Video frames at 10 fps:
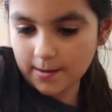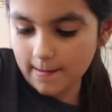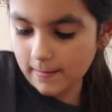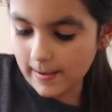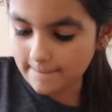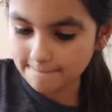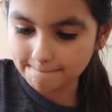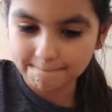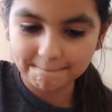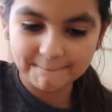okay.
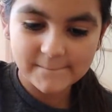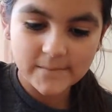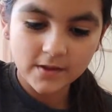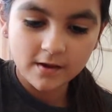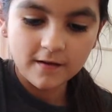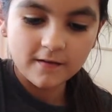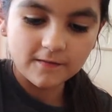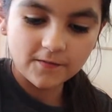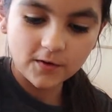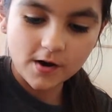
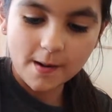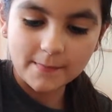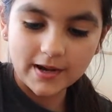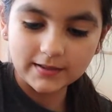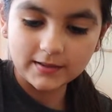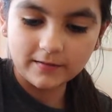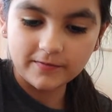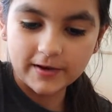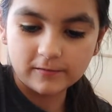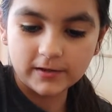For my little
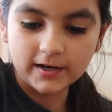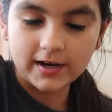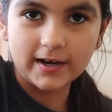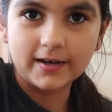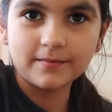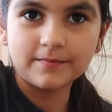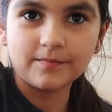favorite guy,